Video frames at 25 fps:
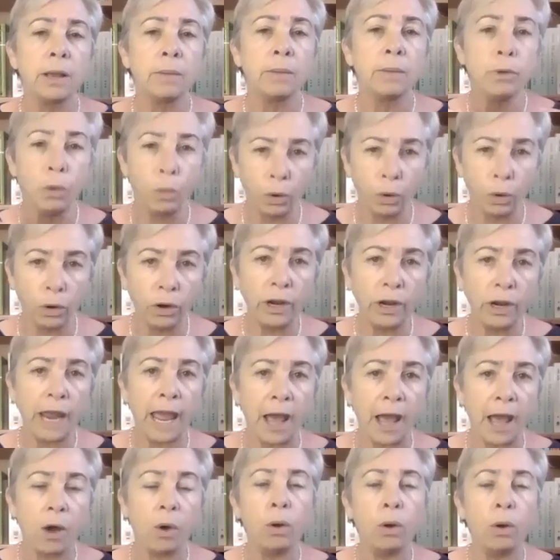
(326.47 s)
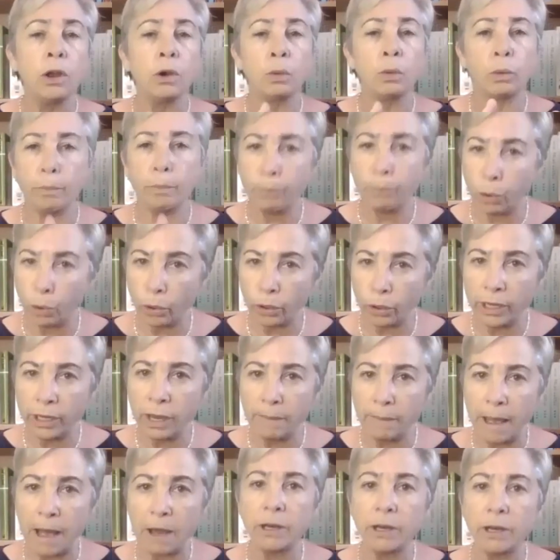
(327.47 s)
But we're now reporting
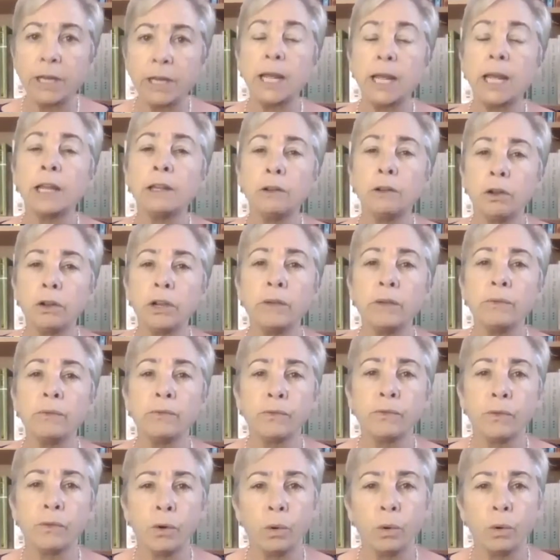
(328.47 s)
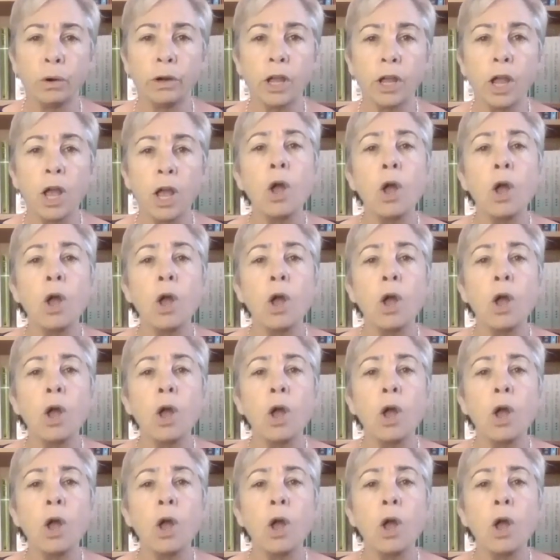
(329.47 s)
about it and looking forward.